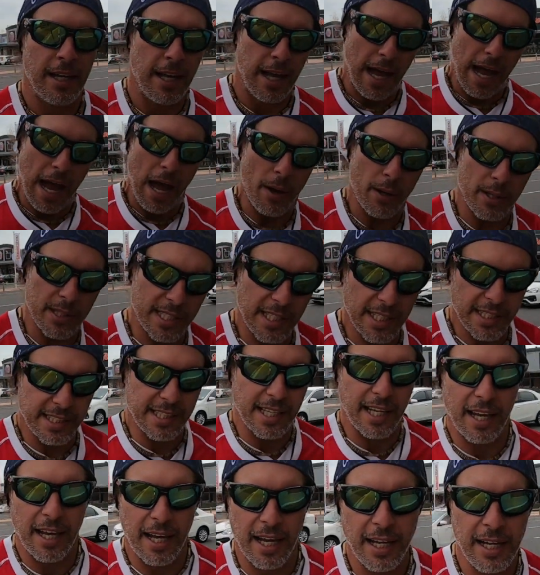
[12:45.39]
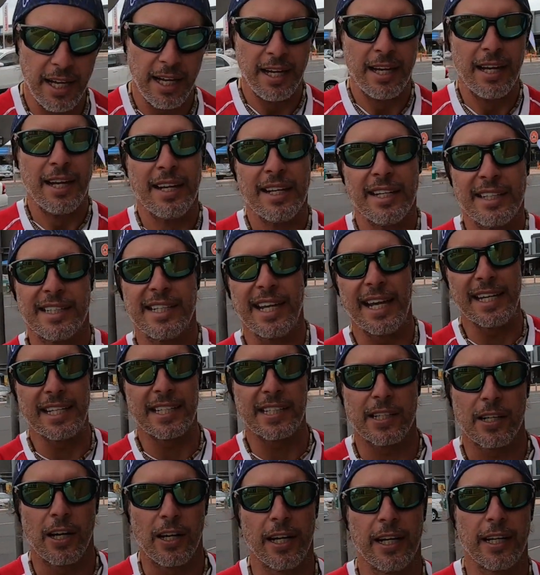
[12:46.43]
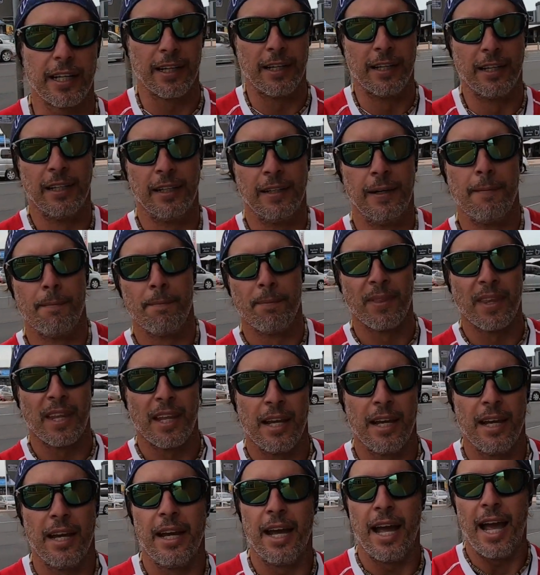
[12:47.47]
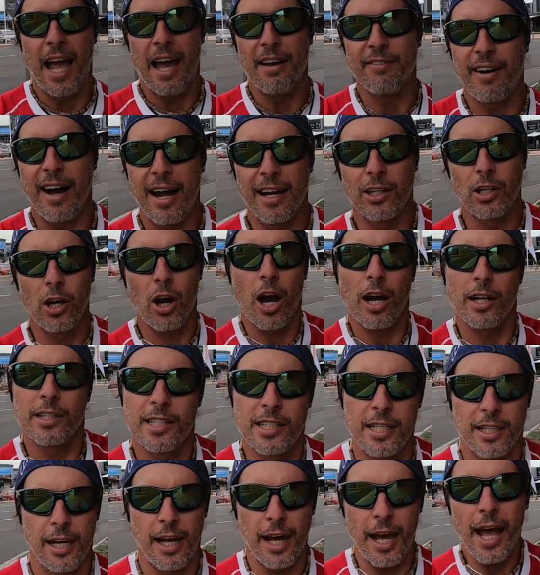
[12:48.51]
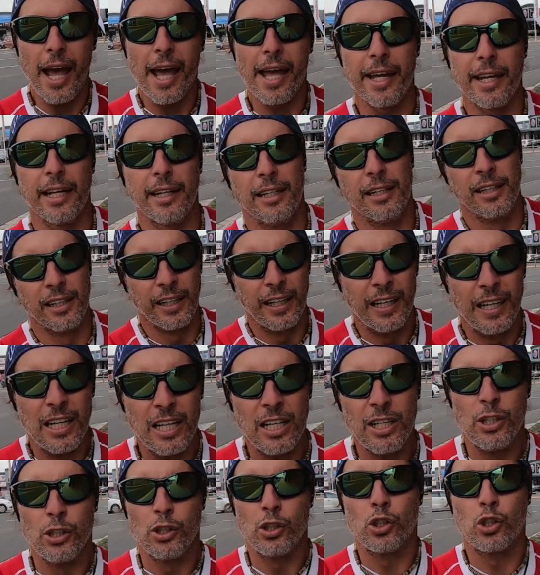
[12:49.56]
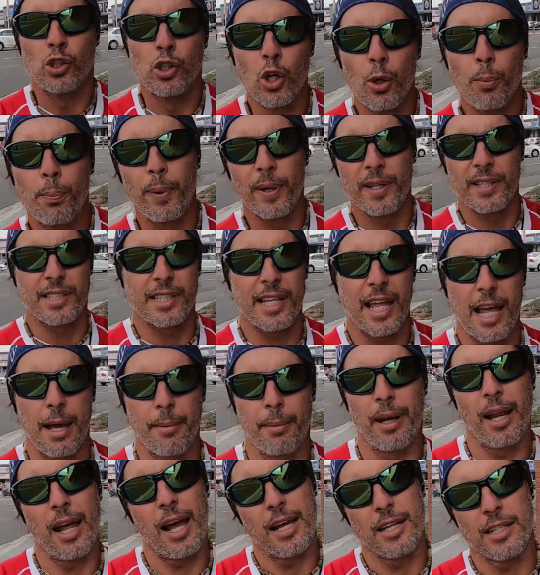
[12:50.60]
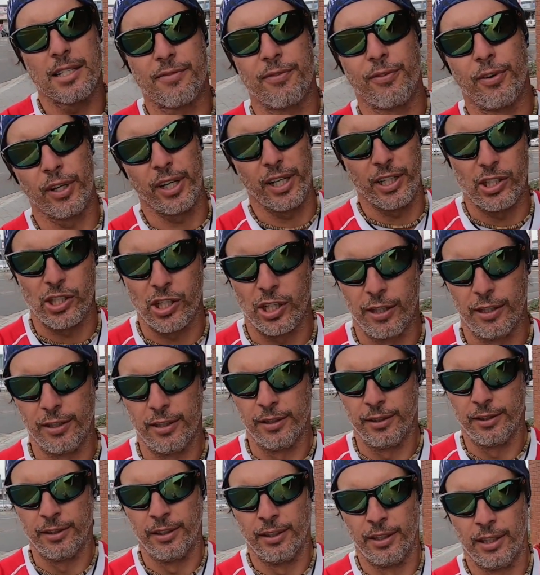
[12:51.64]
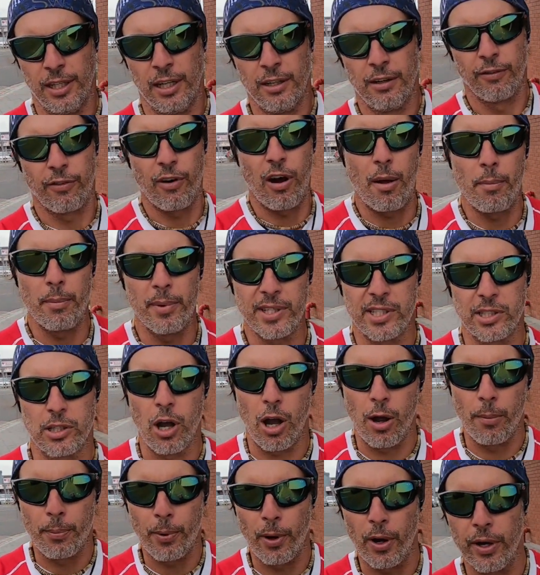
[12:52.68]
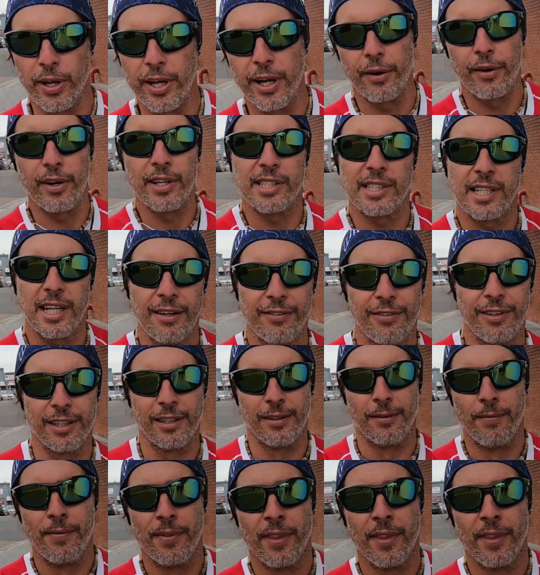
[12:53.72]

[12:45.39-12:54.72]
how is this test going? Have I got A, super stabilized footage from this GoPro Hero 7?